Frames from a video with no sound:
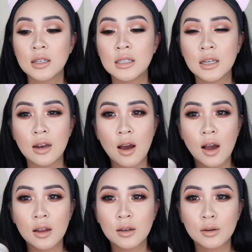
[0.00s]
did
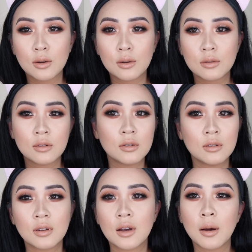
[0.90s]
not
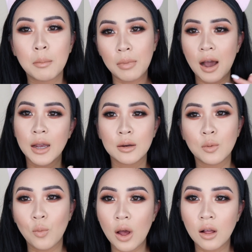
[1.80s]

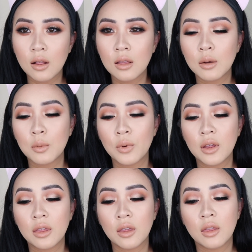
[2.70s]
combine well
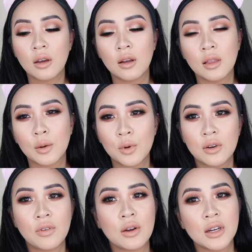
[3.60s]
with the liquid
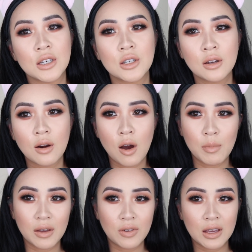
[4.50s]
foundation on
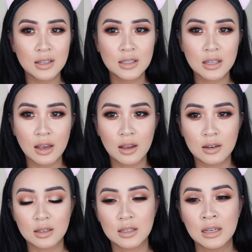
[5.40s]
my face
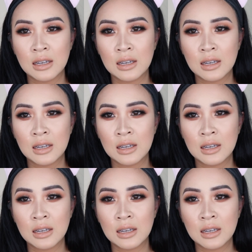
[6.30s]
and